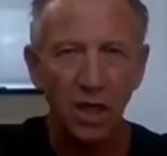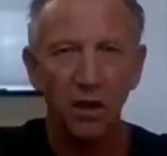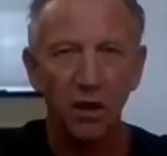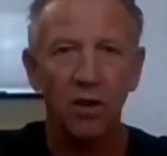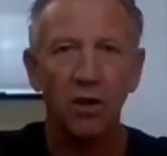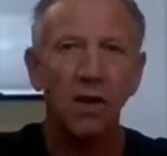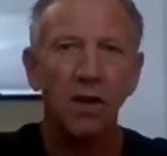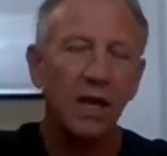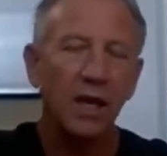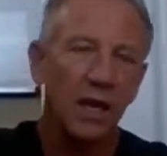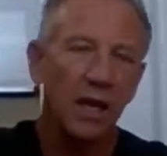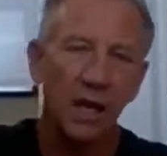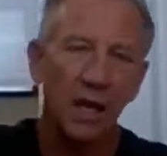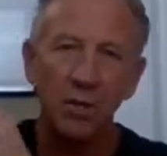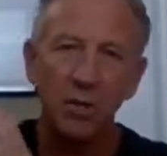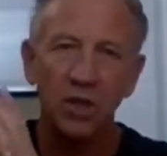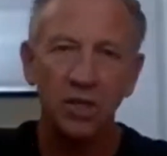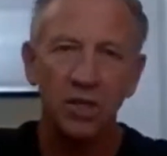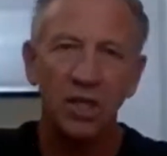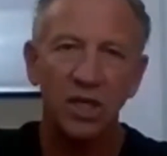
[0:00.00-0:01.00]
here and I'm
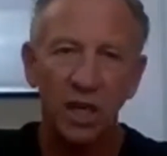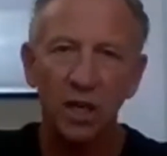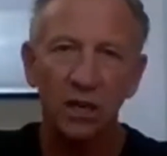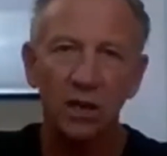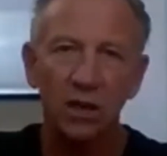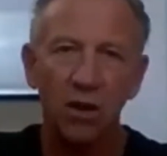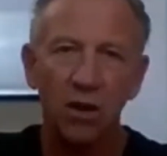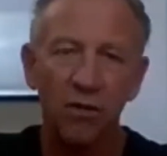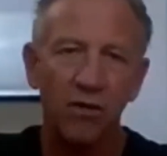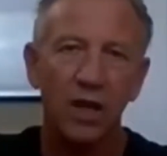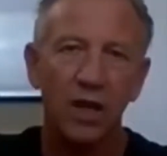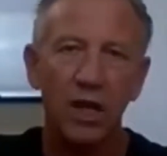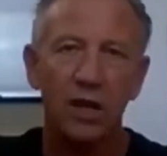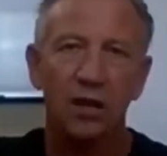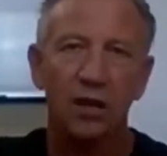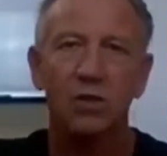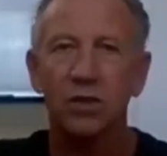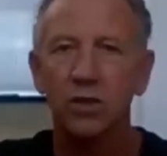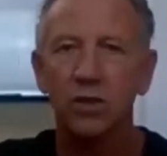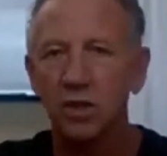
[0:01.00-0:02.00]
going to sell it over
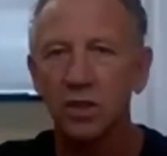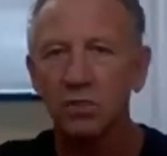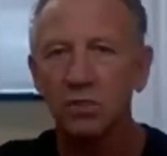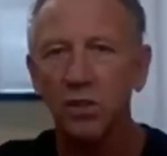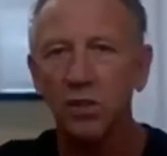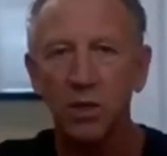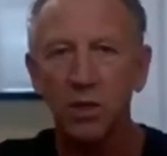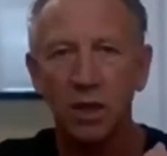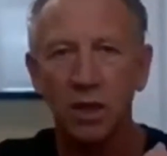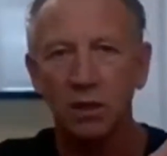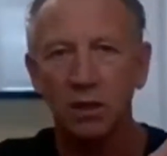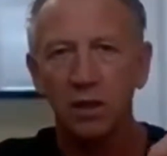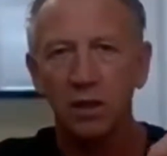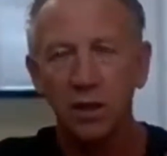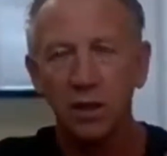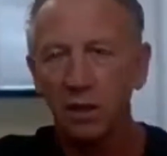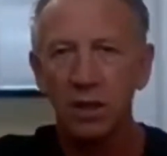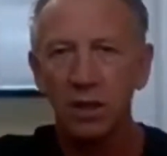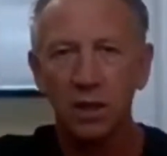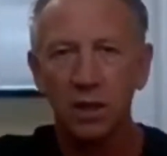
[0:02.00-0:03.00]
here. So it's maybe
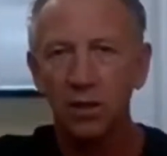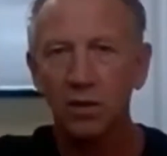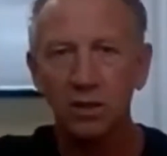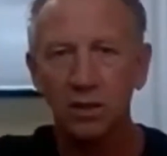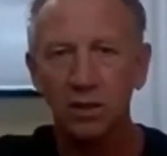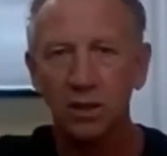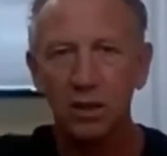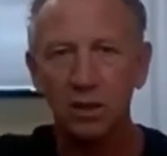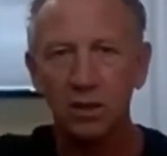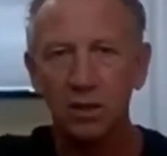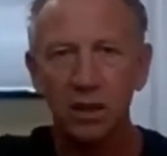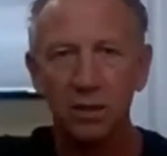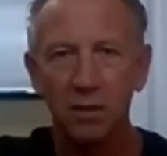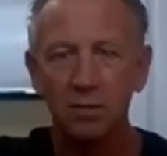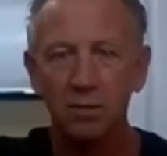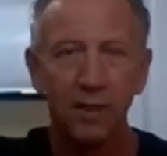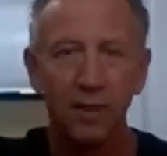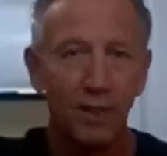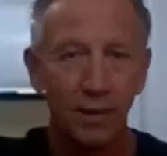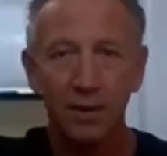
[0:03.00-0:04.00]

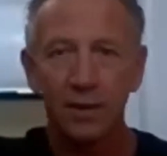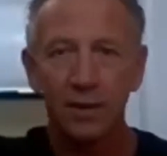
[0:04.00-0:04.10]
some,